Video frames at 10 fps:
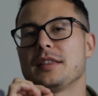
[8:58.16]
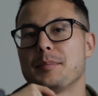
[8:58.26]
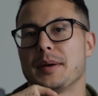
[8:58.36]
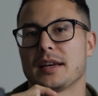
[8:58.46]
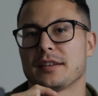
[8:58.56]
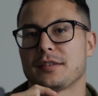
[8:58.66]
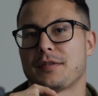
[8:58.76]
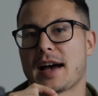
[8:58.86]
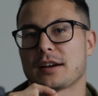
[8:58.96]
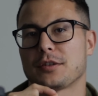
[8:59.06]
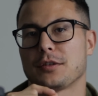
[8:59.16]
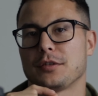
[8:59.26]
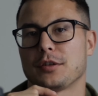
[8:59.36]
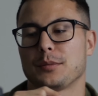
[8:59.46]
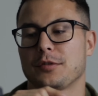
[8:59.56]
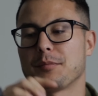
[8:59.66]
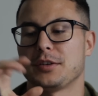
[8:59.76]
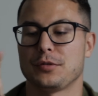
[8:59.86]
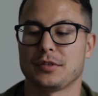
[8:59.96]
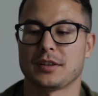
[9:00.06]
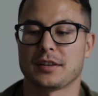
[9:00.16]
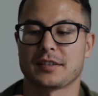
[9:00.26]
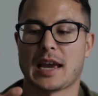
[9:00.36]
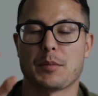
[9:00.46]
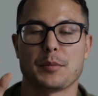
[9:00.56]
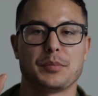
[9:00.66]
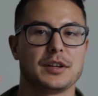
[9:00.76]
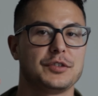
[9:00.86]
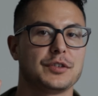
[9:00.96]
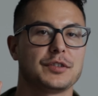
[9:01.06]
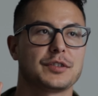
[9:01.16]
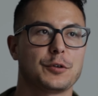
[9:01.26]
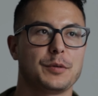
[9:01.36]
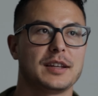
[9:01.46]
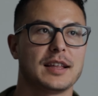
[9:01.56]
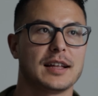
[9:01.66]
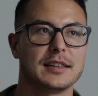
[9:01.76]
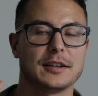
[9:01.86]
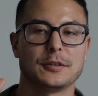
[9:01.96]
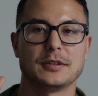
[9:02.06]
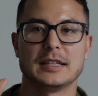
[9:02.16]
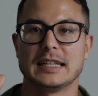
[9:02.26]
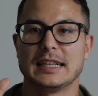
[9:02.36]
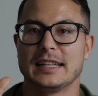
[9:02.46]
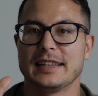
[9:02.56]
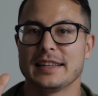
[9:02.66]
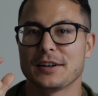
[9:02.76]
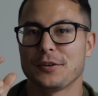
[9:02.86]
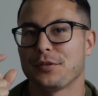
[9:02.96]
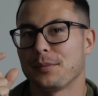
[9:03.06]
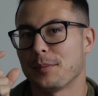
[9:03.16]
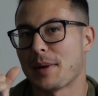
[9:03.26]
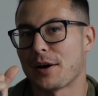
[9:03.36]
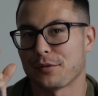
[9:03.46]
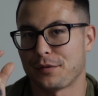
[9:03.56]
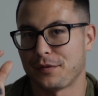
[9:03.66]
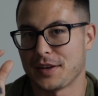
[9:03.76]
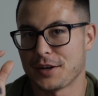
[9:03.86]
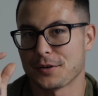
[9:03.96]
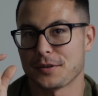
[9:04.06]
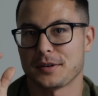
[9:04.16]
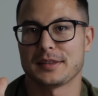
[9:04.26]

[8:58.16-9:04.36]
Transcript: biggest factor in terms of me choosing this camera, but it just created that little amount of fear